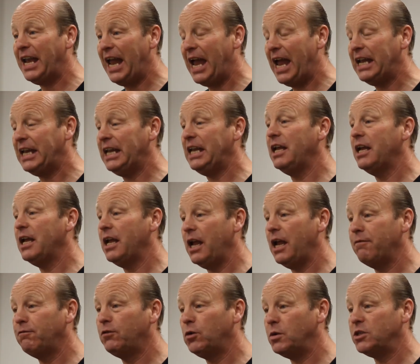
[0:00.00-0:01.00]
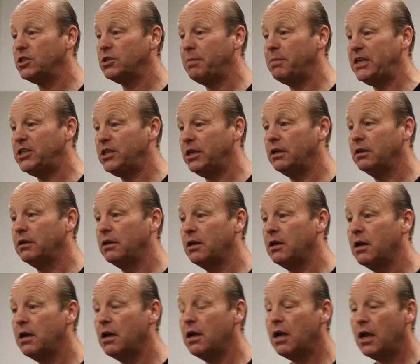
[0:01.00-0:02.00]
and any influence meeting.
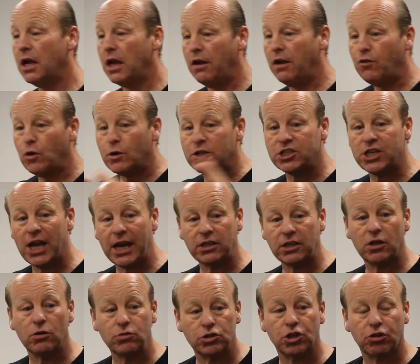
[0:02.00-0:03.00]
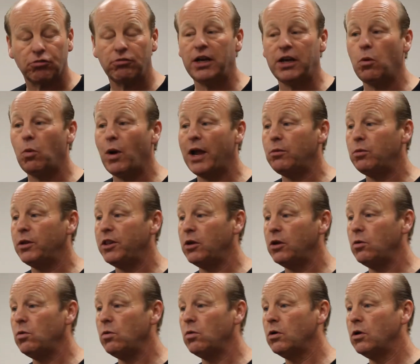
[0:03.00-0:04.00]
If you can take those 3 away with
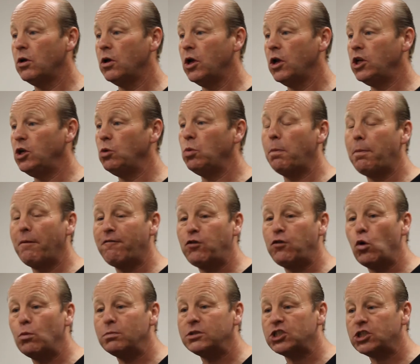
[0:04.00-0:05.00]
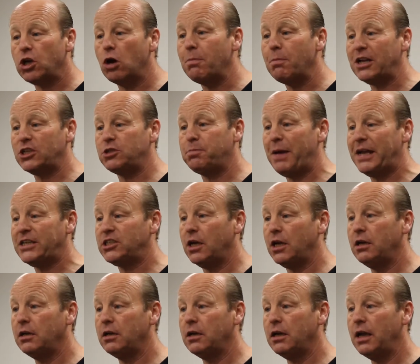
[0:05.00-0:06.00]
you, you will perform so much
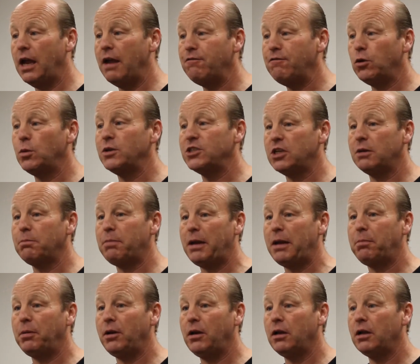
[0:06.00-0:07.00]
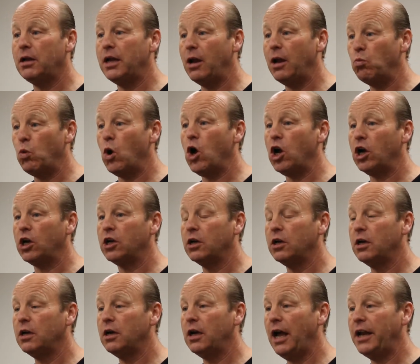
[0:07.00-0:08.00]
better influencing people in
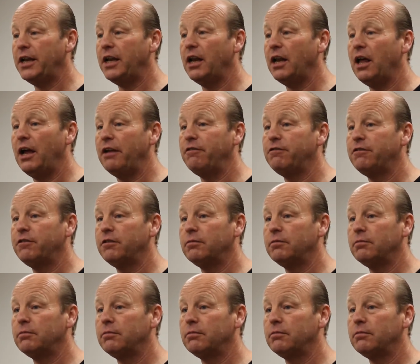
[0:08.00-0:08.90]
work and in life.